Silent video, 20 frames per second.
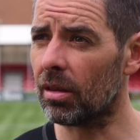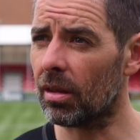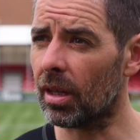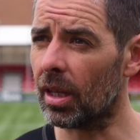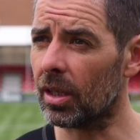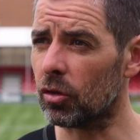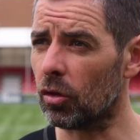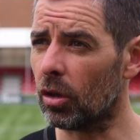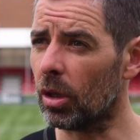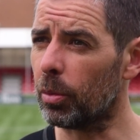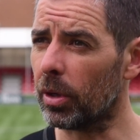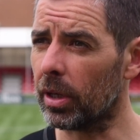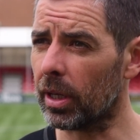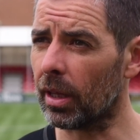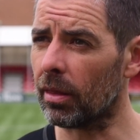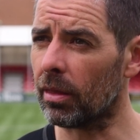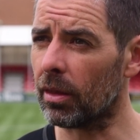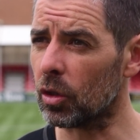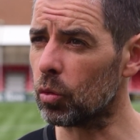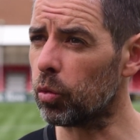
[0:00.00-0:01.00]
it's all about
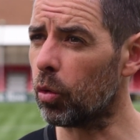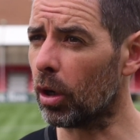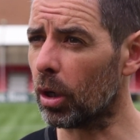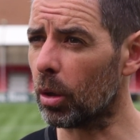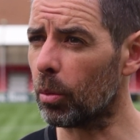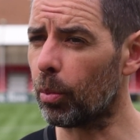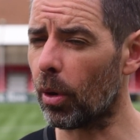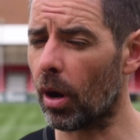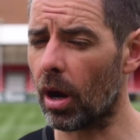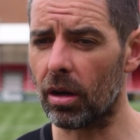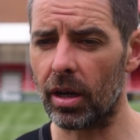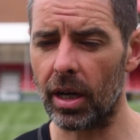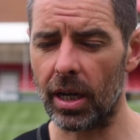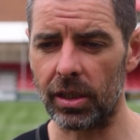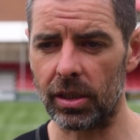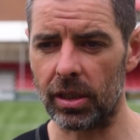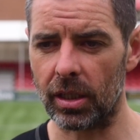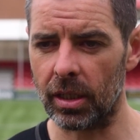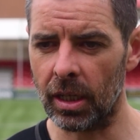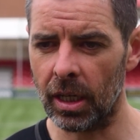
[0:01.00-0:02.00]
getting this work in
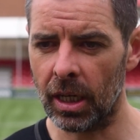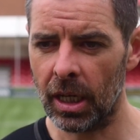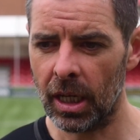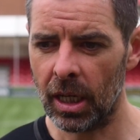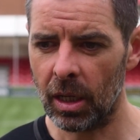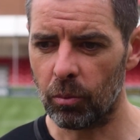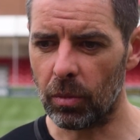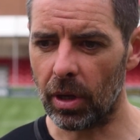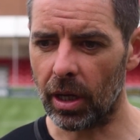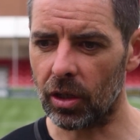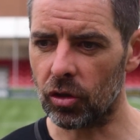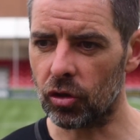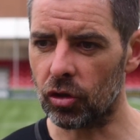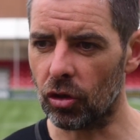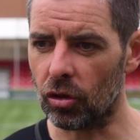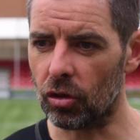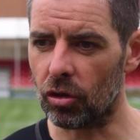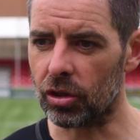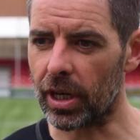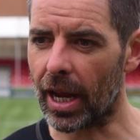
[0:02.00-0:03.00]
progress and making
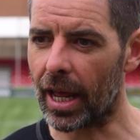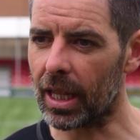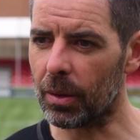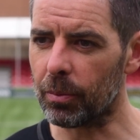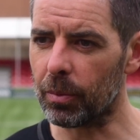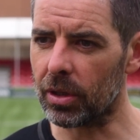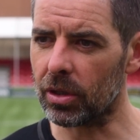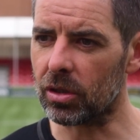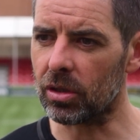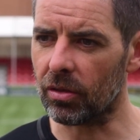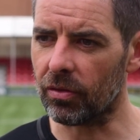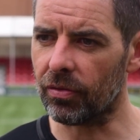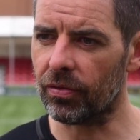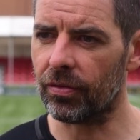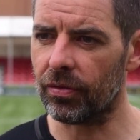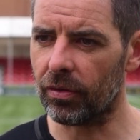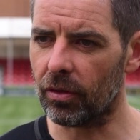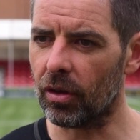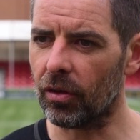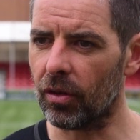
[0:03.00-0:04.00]
sure there's elements
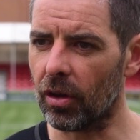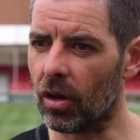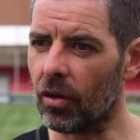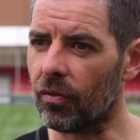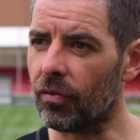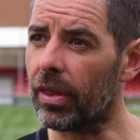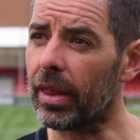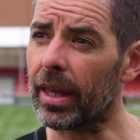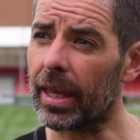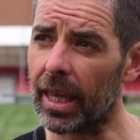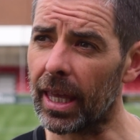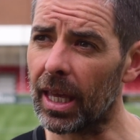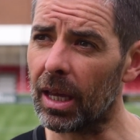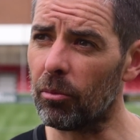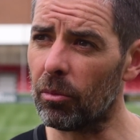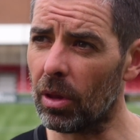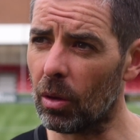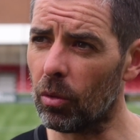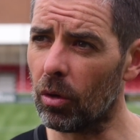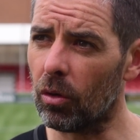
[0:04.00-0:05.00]
of the
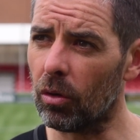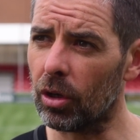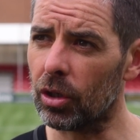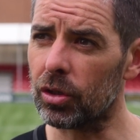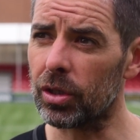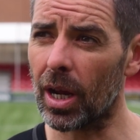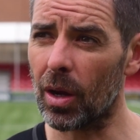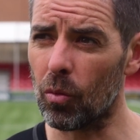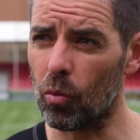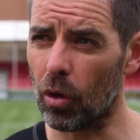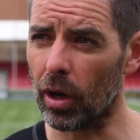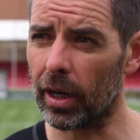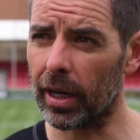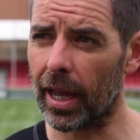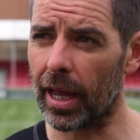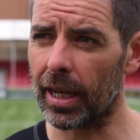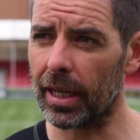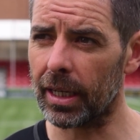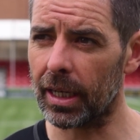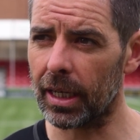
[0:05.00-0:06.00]
game that we're going to try and work
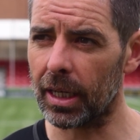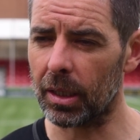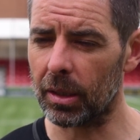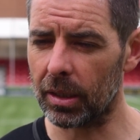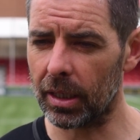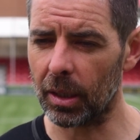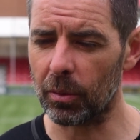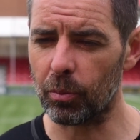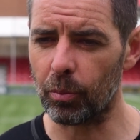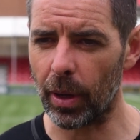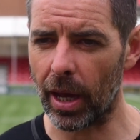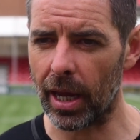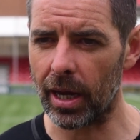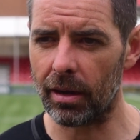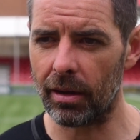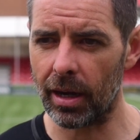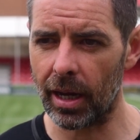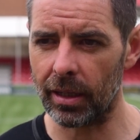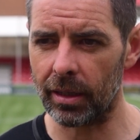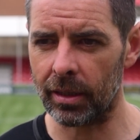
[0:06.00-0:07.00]
at and get
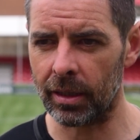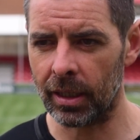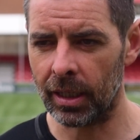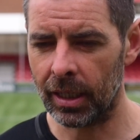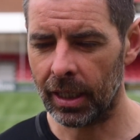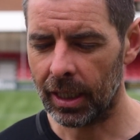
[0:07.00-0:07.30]
better at, and